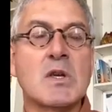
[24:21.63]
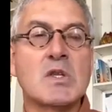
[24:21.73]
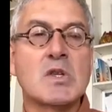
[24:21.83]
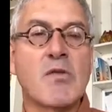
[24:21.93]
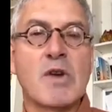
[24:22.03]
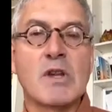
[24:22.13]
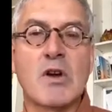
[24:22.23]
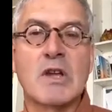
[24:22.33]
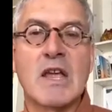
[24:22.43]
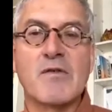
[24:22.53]
So if we
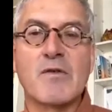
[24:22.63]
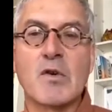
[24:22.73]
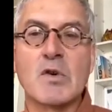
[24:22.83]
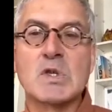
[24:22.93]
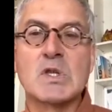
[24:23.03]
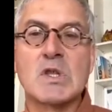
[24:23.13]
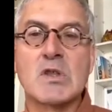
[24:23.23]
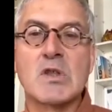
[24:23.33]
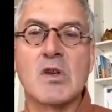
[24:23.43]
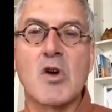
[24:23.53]
look at first
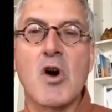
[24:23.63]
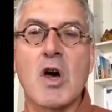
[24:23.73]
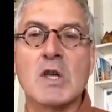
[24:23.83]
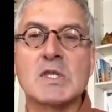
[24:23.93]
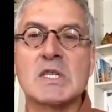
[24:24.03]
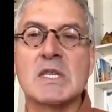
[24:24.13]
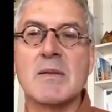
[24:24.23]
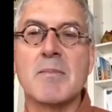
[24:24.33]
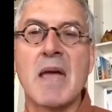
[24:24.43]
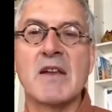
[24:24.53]
the costs
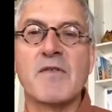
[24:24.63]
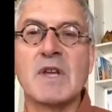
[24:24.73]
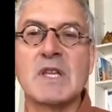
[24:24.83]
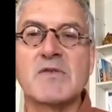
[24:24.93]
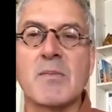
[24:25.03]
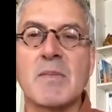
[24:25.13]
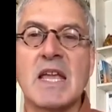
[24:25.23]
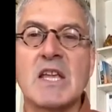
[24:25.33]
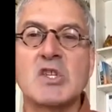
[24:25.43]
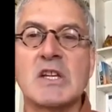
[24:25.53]
and the benefits from
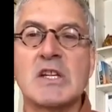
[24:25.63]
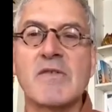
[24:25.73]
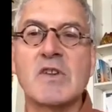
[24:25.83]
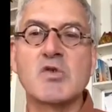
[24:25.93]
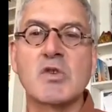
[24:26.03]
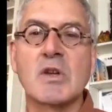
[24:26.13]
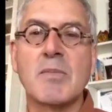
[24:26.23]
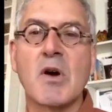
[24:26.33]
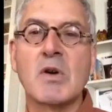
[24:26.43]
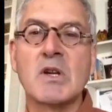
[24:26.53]
each individual
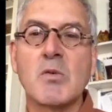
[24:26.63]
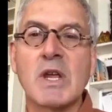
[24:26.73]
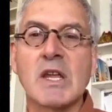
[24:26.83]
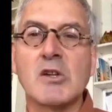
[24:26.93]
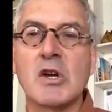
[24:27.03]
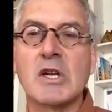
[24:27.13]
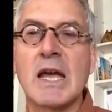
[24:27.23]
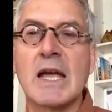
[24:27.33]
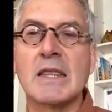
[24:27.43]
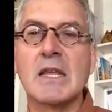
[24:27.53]
component, we can
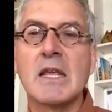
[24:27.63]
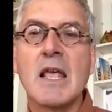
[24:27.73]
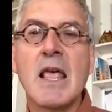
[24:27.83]
look at